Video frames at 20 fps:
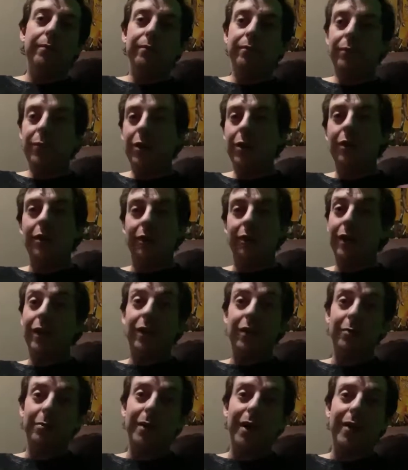the
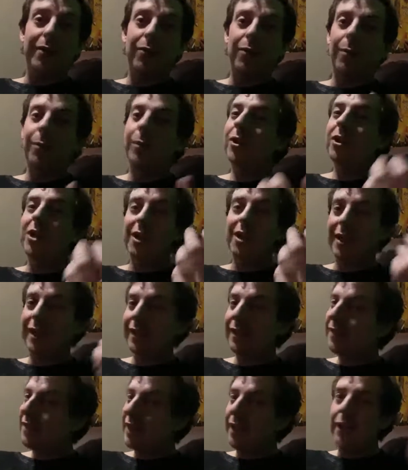other platform, which I can't
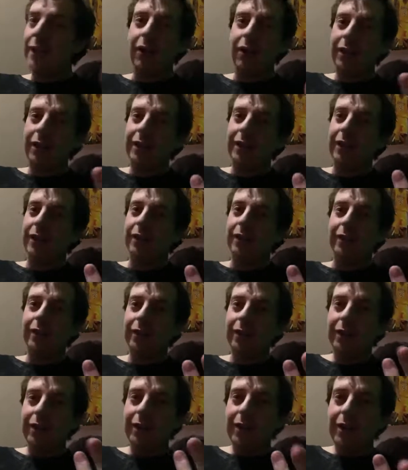say on here
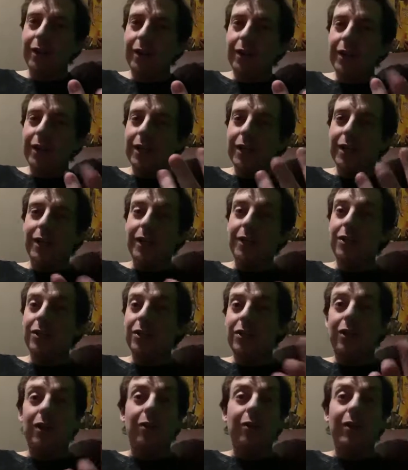because
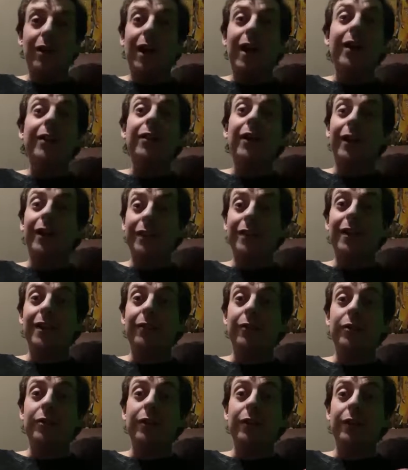guidelines and
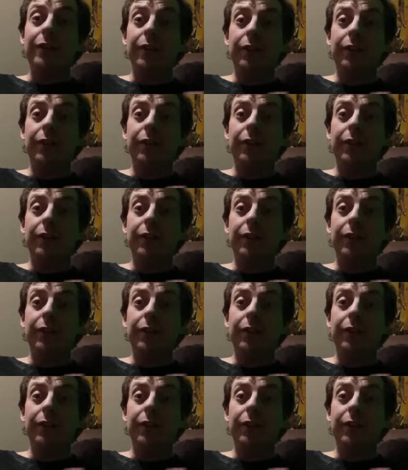everything.